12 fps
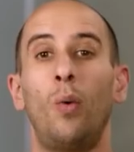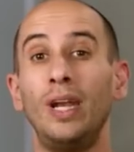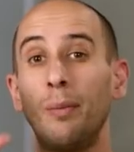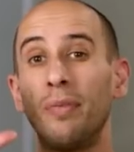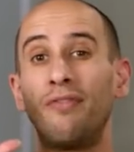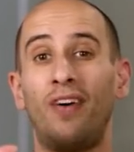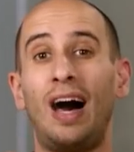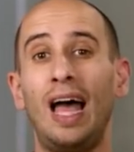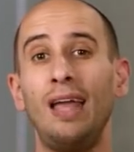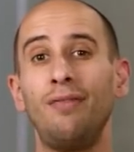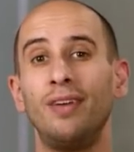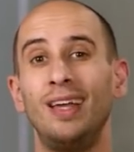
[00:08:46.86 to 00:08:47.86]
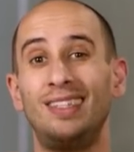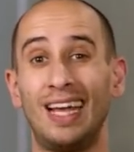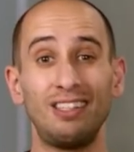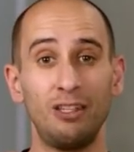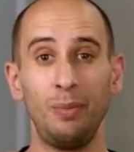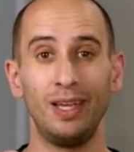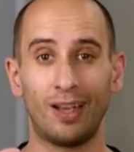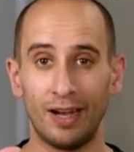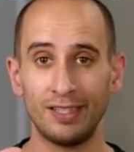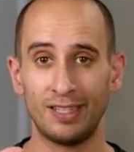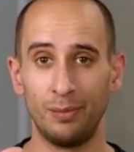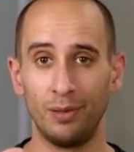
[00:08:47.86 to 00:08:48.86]
Way number five is actually be a
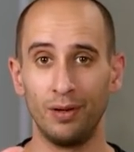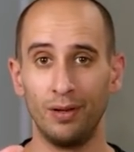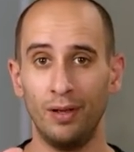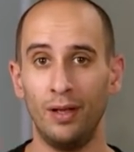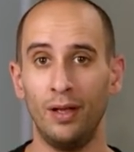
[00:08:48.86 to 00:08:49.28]
customer.